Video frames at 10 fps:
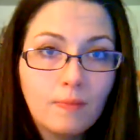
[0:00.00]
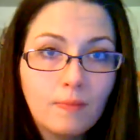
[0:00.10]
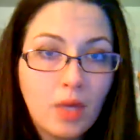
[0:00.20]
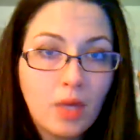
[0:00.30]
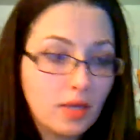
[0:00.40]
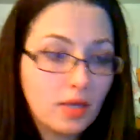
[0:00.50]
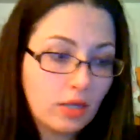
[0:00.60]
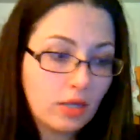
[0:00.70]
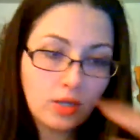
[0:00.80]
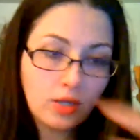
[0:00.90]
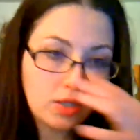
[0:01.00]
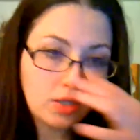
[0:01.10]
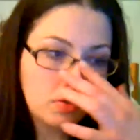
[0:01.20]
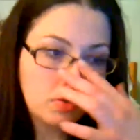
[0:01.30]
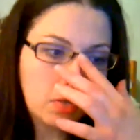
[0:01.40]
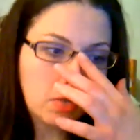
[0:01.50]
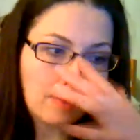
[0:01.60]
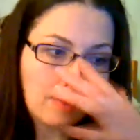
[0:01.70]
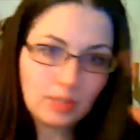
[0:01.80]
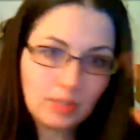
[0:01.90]
because there are still
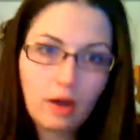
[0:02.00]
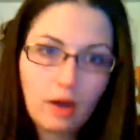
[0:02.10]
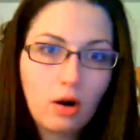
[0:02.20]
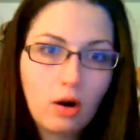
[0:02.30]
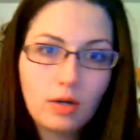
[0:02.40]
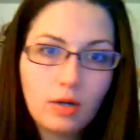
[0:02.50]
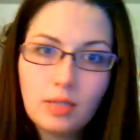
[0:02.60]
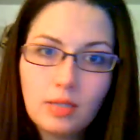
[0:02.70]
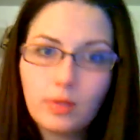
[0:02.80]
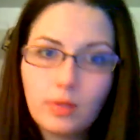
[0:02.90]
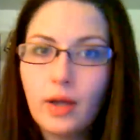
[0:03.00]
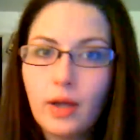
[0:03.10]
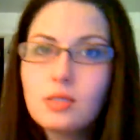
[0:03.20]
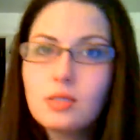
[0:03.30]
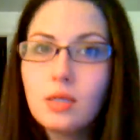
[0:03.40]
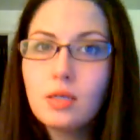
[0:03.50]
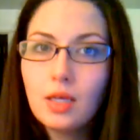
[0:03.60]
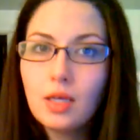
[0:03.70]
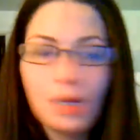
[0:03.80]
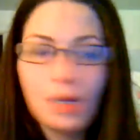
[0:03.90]
some diehard Democrats,
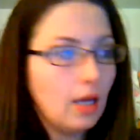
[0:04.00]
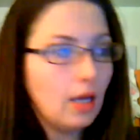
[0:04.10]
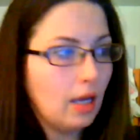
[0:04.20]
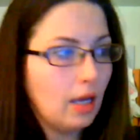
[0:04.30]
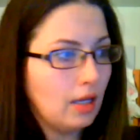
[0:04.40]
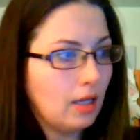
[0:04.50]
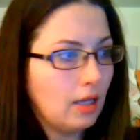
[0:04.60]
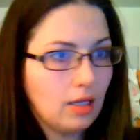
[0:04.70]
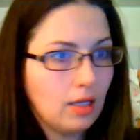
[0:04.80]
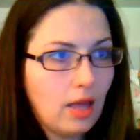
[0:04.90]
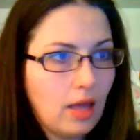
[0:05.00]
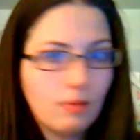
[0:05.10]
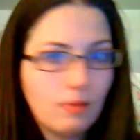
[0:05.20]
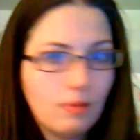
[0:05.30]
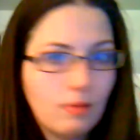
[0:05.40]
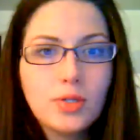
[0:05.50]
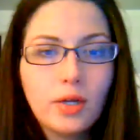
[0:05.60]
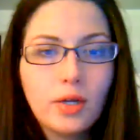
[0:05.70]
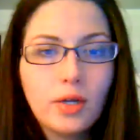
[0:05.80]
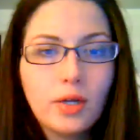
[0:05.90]
and that bumper
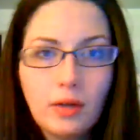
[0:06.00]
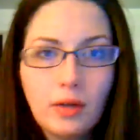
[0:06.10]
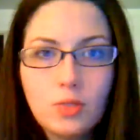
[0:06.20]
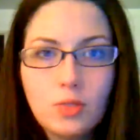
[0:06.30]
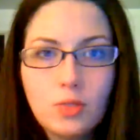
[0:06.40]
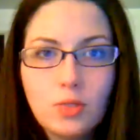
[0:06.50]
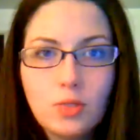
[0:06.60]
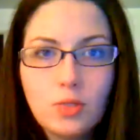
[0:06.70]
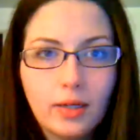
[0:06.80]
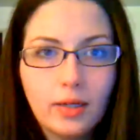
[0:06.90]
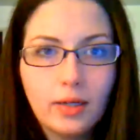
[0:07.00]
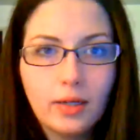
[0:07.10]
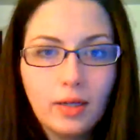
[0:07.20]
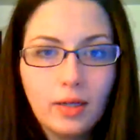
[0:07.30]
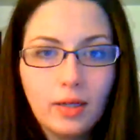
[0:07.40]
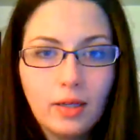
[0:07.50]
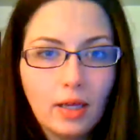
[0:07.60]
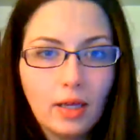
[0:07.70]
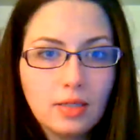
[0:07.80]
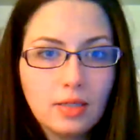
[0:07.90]
sticker found its way here.
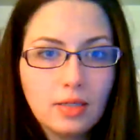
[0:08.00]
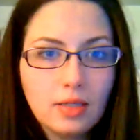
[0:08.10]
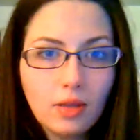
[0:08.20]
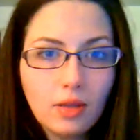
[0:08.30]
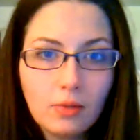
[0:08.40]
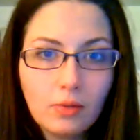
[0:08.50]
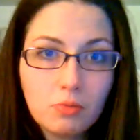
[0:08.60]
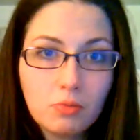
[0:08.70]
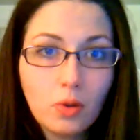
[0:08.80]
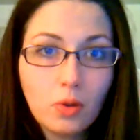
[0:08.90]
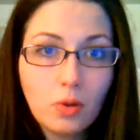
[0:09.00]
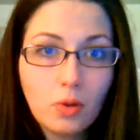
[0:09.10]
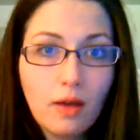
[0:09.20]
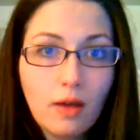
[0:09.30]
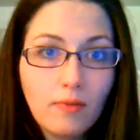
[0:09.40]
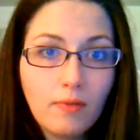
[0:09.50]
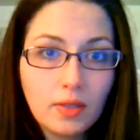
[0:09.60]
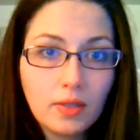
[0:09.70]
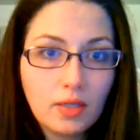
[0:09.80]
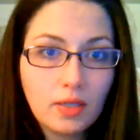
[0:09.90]
And somebody thought it was important enough and
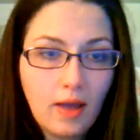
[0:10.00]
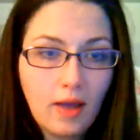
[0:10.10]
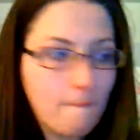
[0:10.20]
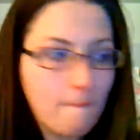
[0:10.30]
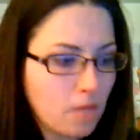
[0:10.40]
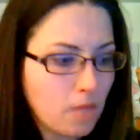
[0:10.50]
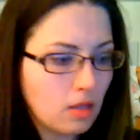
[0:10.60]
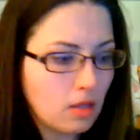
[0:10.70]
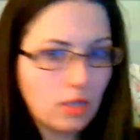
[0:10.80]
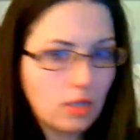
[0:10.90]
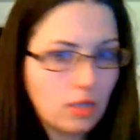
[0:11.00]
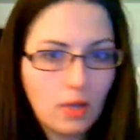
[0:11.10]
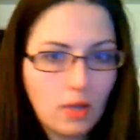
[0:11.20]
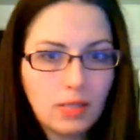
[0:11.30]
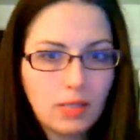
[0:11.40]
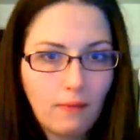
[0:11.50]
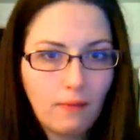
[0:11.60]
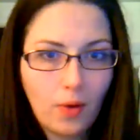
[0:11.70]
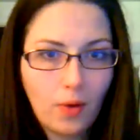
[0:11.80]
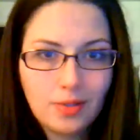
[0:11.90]
said, yeah, that's what I stand for,
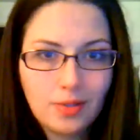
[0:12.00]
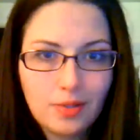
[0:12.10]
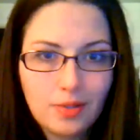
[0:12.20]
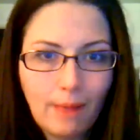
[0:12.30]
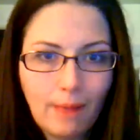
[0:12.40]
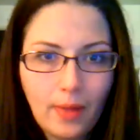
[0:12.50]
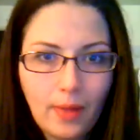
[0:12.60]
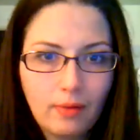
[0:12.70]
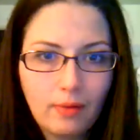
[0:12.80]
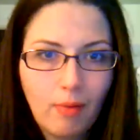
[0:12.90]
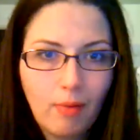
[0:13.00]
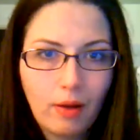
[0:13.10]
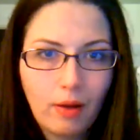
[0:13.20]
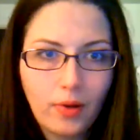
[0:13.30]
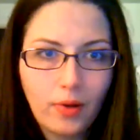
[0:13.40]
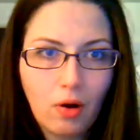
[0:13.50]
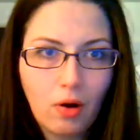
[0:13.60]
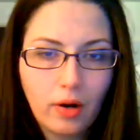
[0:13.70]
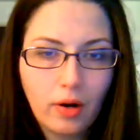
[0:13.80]
and slap that on the back of their car.